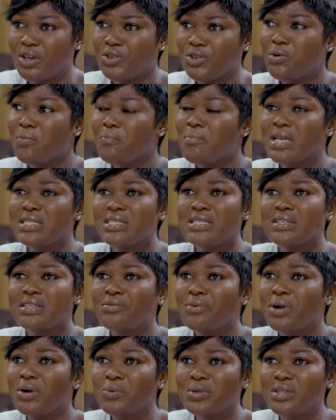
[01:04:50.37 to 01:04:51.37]
You're messing
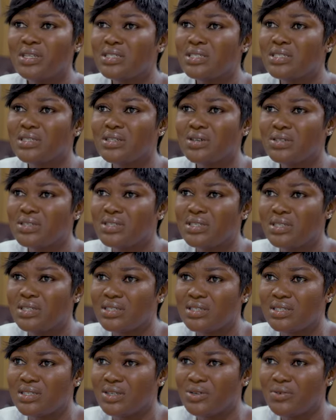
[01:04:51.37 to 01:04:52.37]
around with these
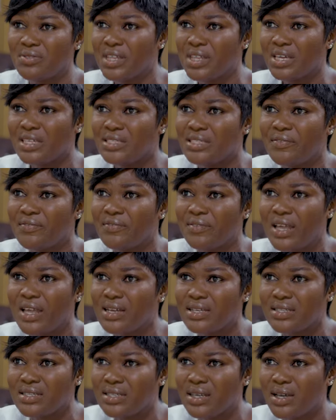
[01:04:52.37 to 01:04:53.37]
nurses. You think it's a
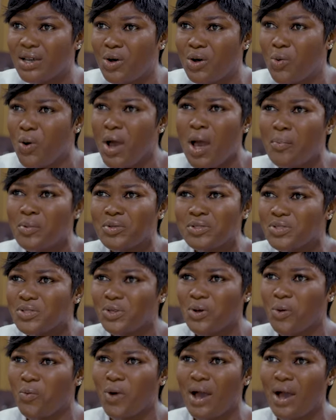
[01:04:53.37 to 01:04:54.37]
flex? What happened to your